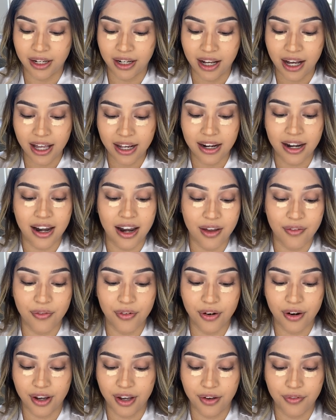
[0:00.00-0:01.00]
I had
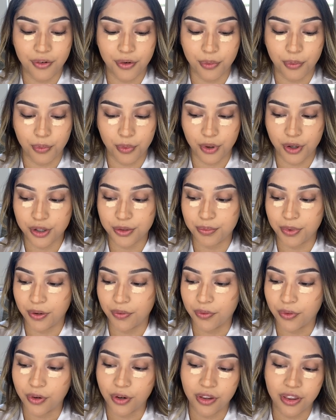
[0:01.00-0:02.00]
never ever worked
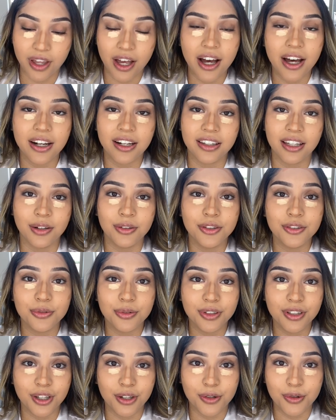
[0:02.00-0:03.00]
before that and that was
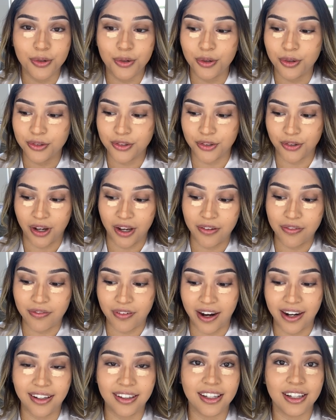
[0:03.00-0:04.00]
really cool. So I
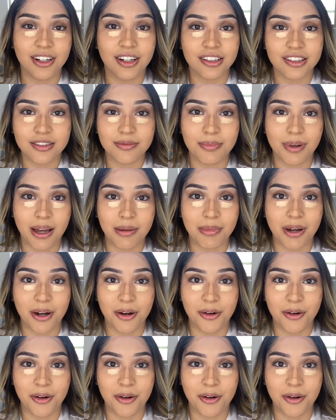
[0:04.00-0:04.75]
finally got to buy my